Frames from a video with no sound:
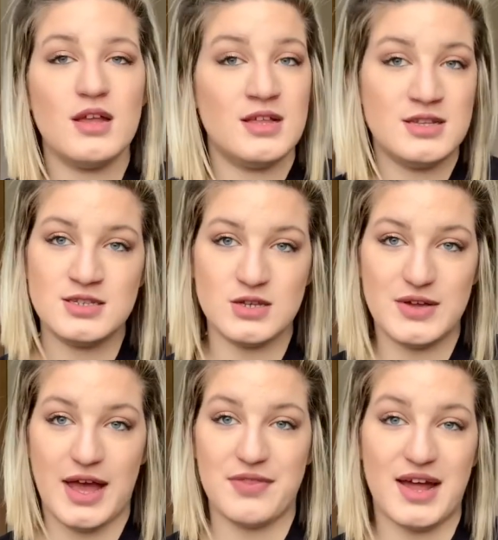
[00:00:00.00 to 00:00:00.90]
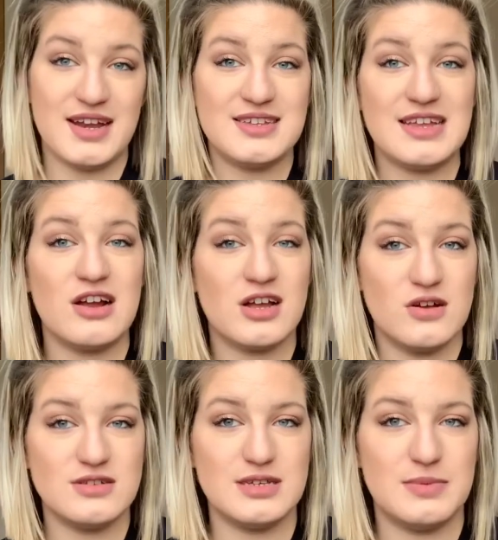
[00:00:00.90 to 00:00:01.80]
So yeah, that is our
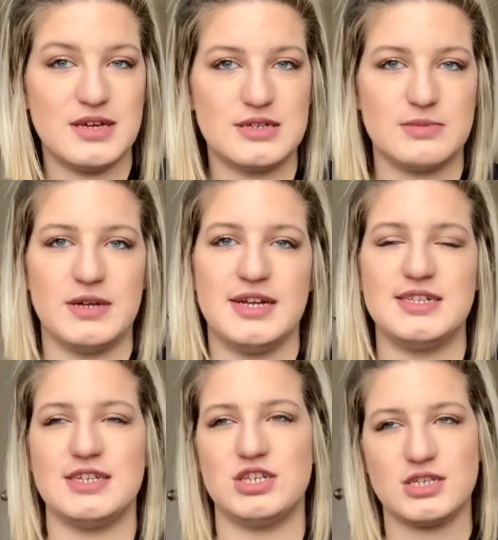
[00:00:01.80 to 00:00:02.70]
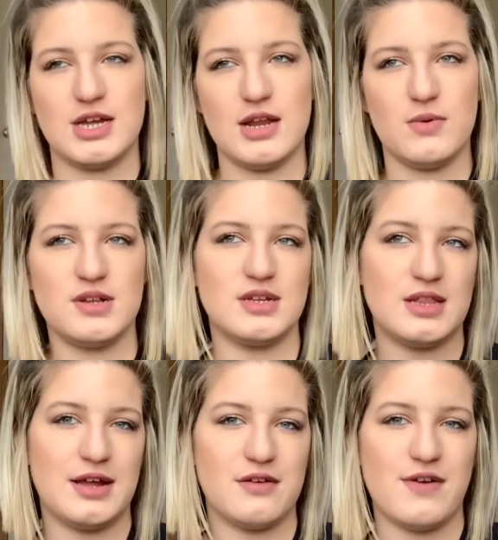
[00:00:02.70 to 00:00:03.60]
co-sleeping experience. I just kind of wanted to
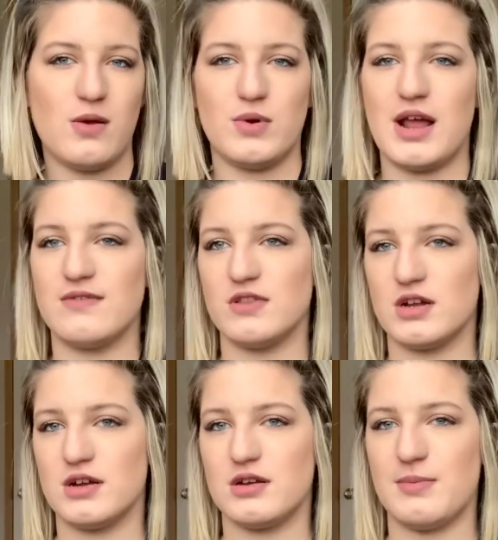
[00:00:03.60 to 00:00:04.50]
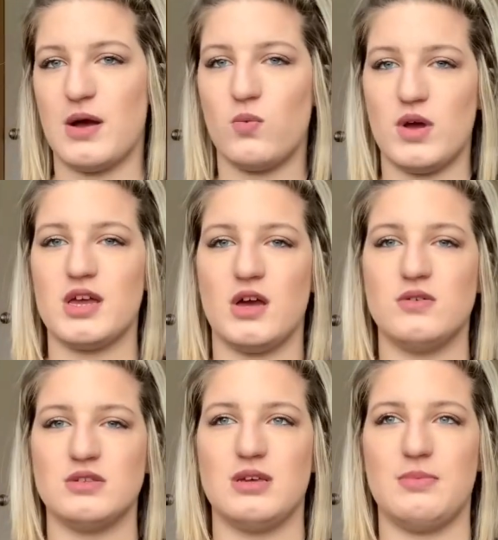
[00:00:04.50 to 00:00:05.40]
clarify what I've learned about what
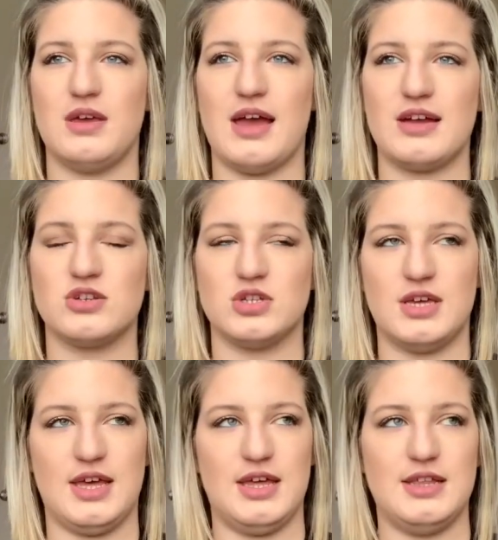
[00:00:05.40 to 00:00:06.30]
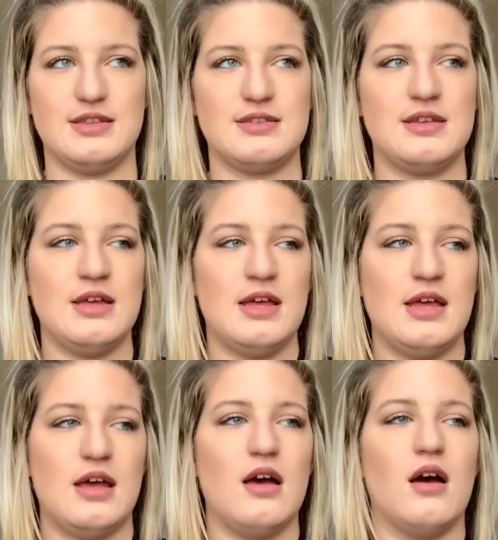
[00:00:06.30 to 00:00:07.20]
co-sleeping actually is.
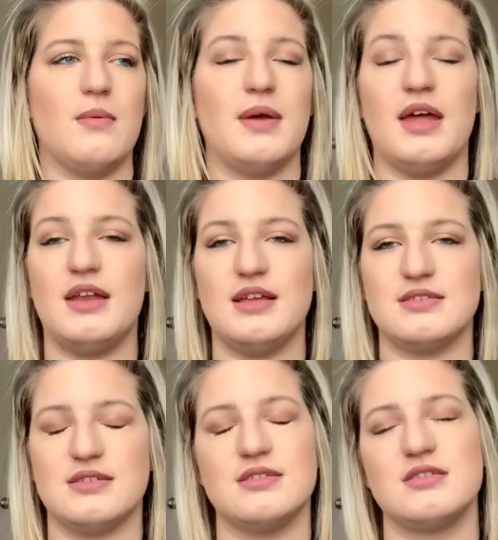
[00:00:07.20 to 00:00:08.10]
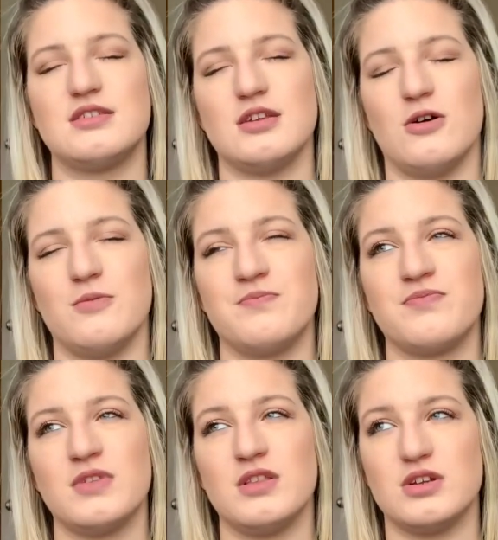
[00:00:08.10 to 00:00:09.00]
And isn't. So
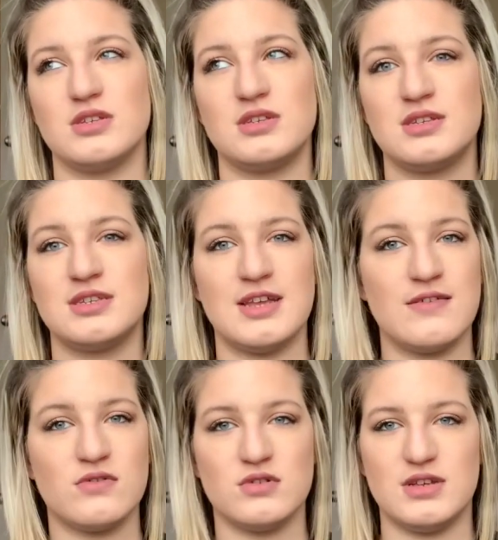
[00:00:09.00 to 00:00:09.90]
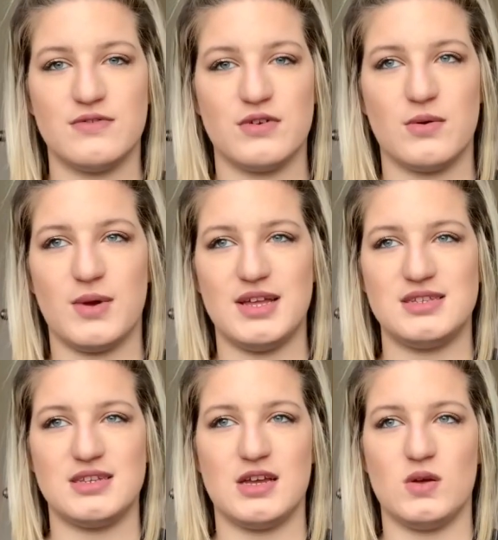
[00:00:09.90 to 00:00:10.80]
there's several different ways
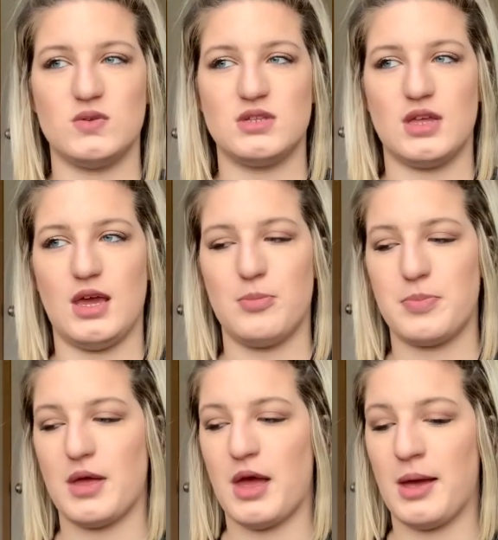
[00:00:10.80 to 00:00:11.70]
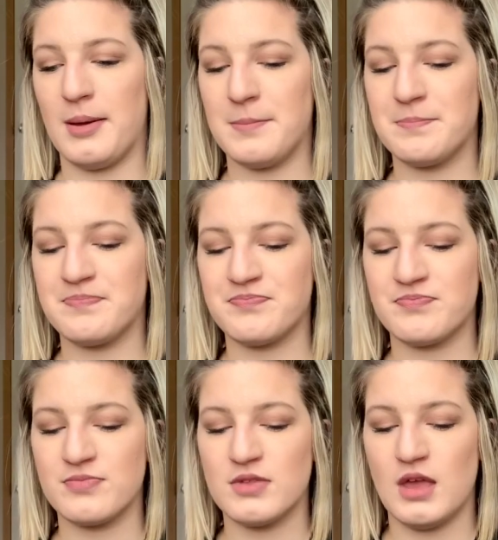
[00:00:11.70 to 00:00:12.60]
to co-sleep,
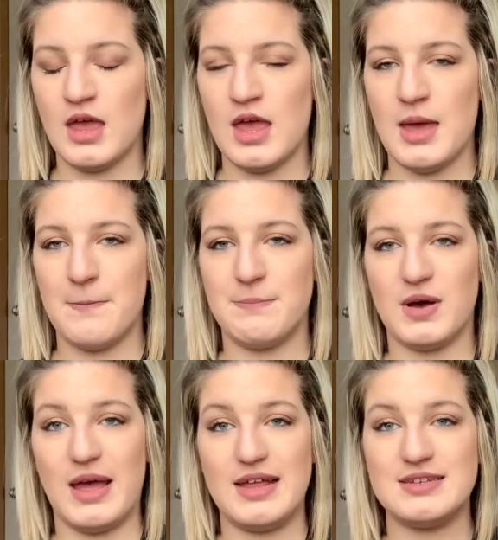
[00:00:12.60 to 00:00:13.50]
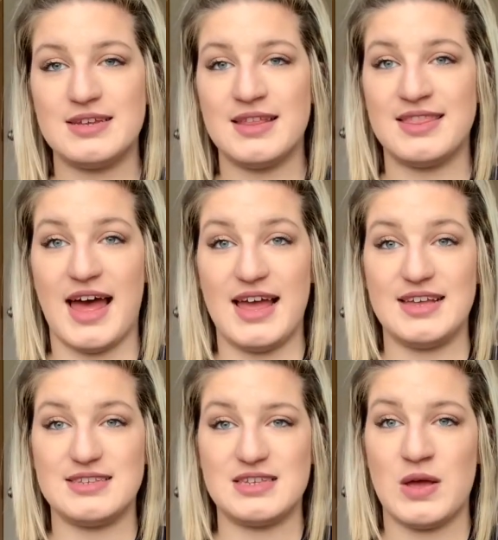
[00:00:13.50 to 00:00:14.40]
but that
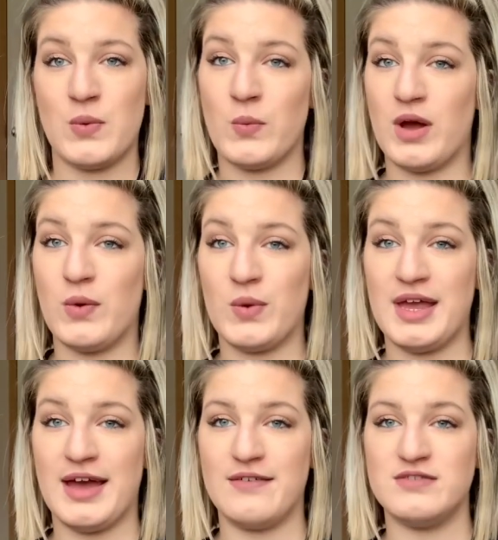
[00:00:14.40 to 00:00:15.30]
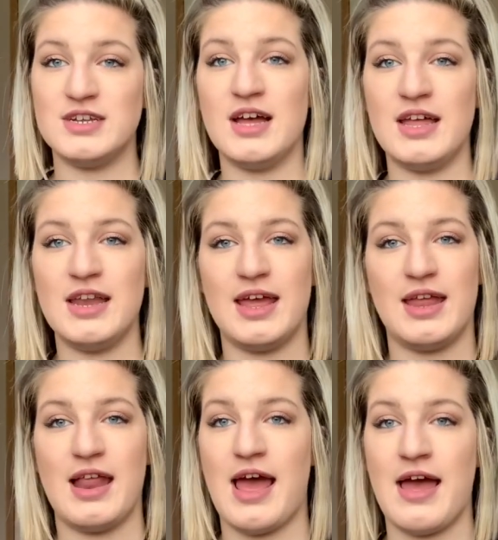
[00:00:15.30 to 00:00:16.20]
is what we have done
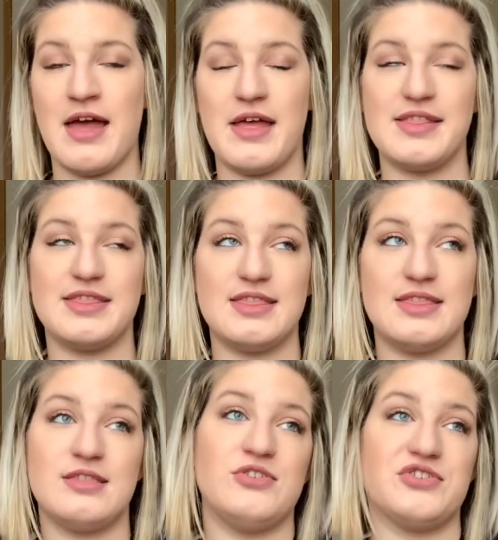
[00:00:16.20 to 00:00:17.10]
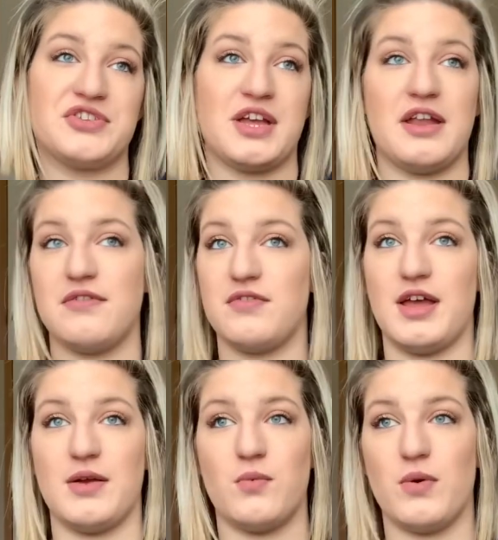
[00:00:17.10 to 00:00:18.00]
and just kind of
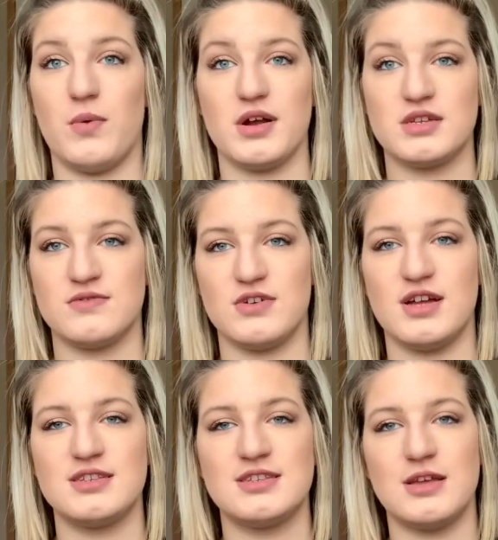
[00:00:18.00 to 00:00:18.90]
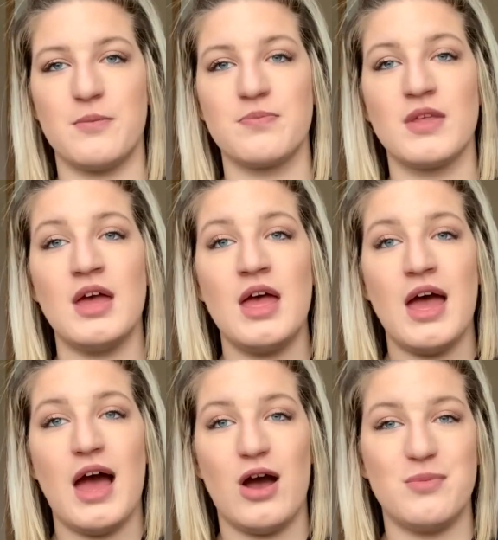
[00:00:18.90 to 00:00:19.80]
like what works for us. So
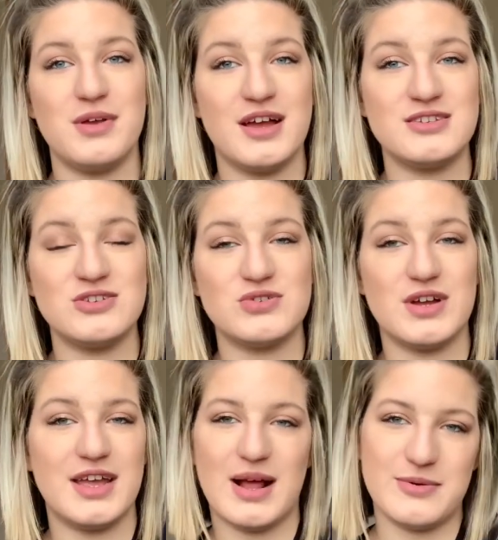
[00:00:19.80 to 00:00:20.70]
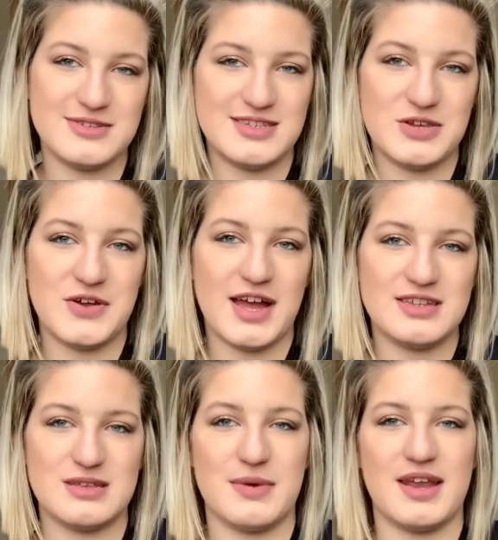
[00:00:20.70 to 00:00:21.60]
I hope you guys enjoy and I will see you
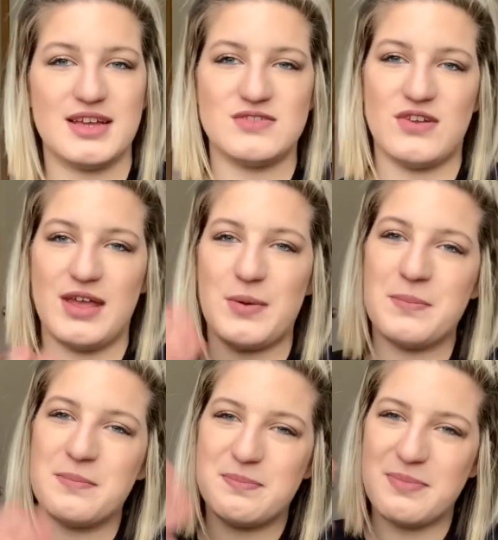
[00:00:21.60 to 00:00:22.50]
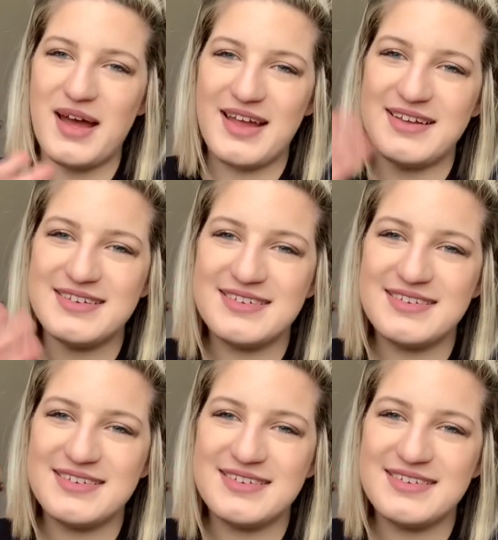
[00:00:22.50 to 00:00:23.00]
guys in my next video. Bye!